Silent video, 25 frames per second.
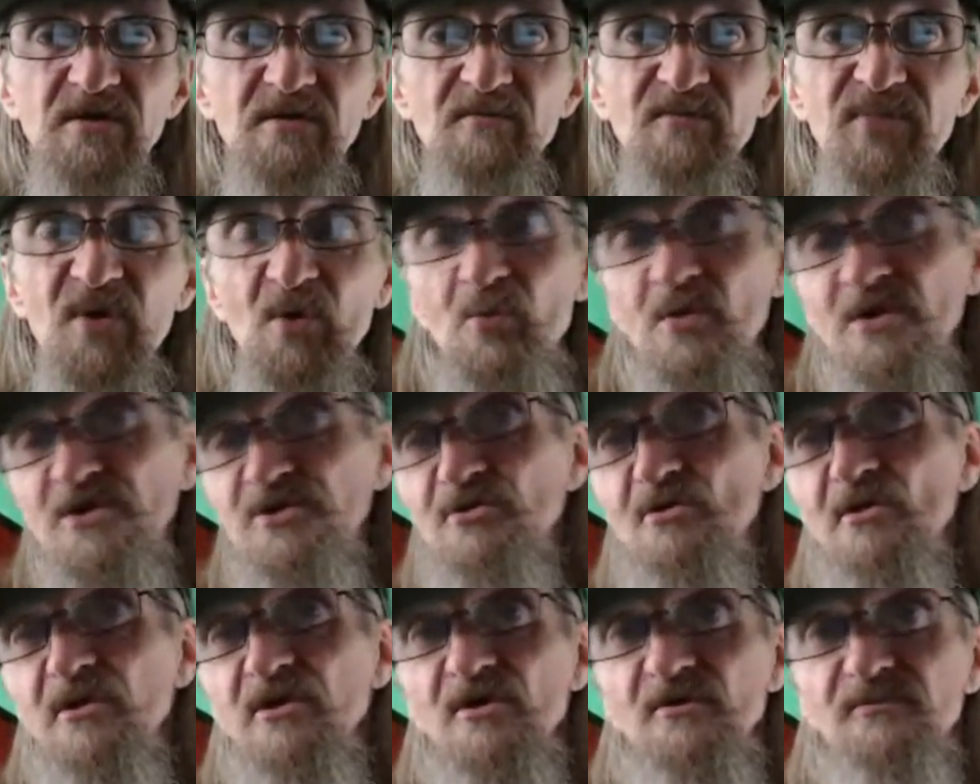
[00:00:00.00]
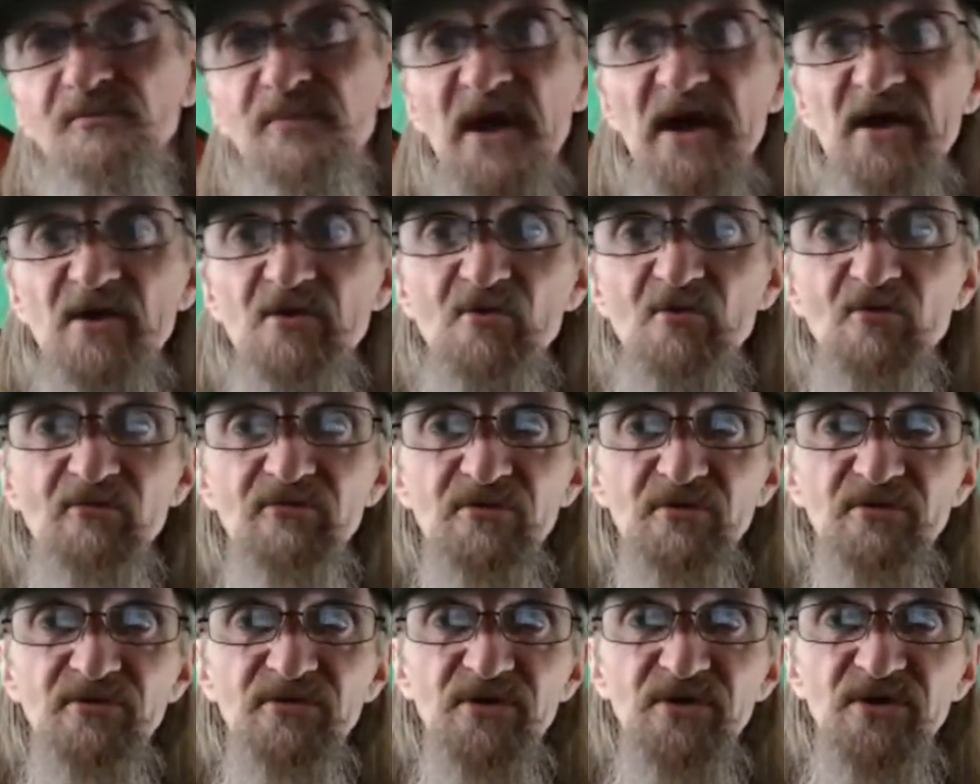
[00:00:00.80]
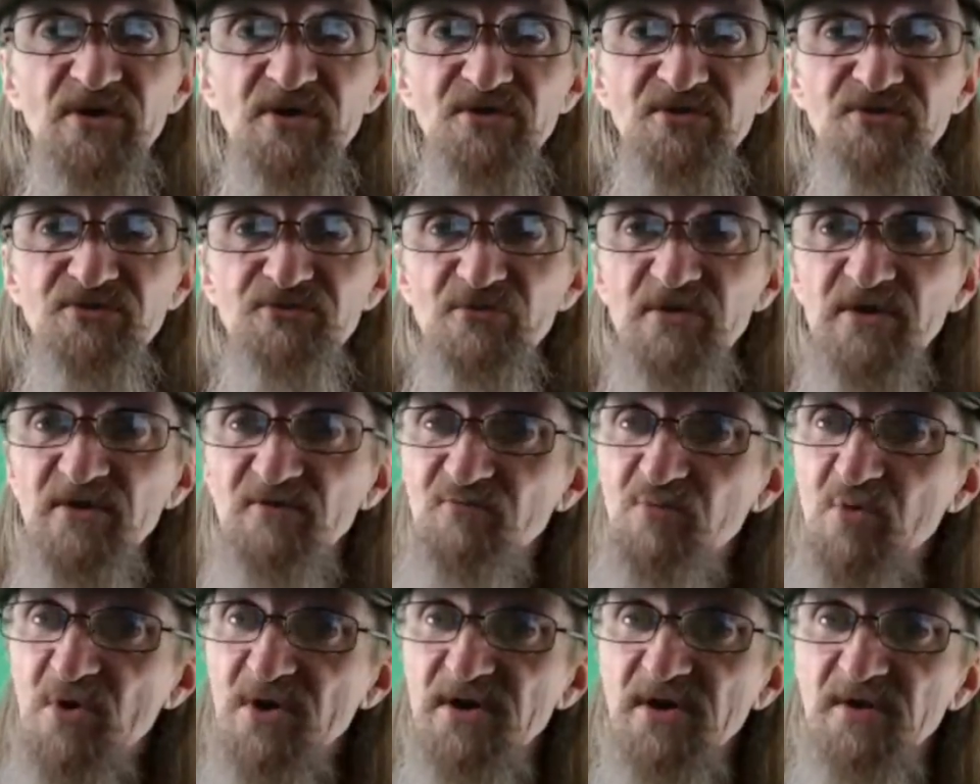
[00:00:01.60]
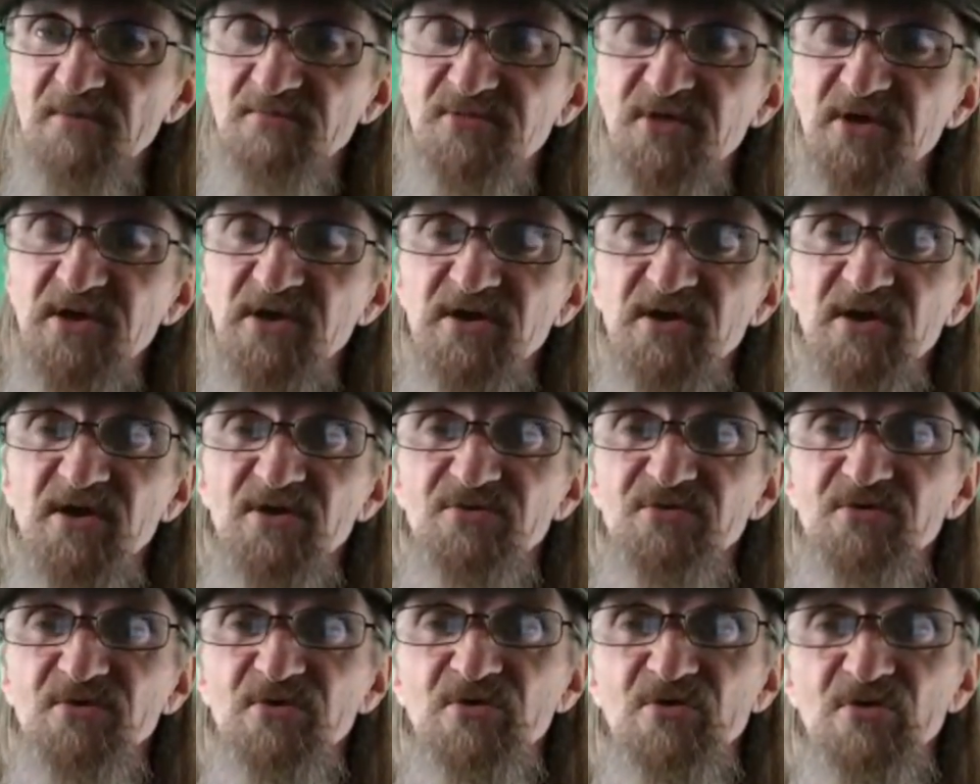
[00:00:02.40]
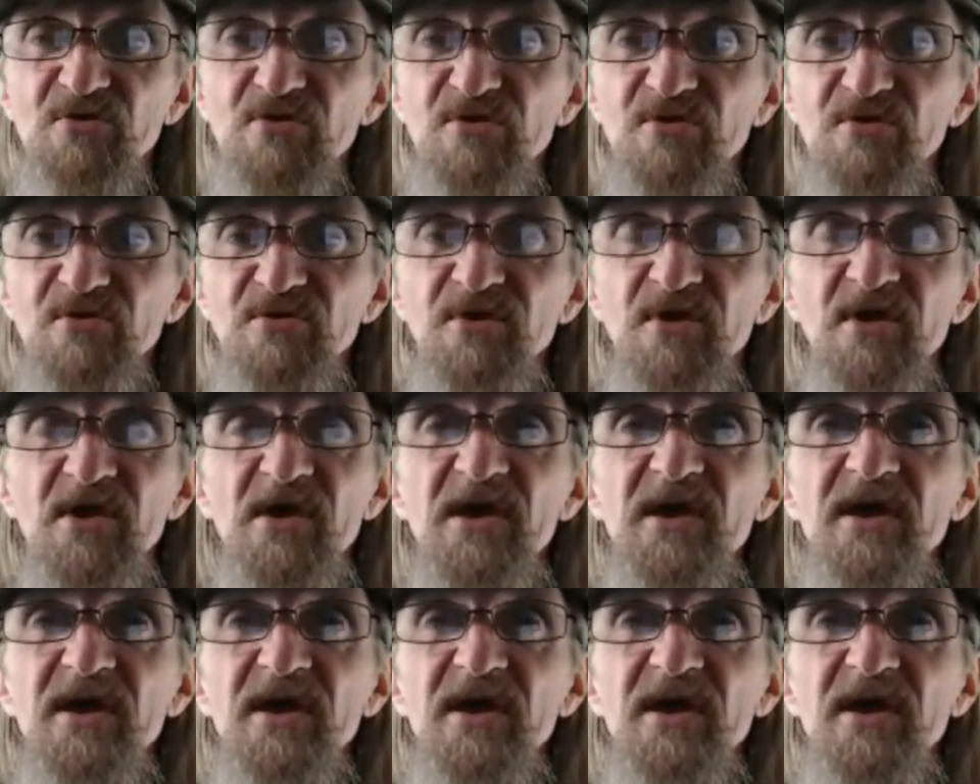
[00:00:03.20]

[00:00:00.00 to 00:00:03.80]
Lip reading: But when you look back over the history of what I'm thinking has occurred,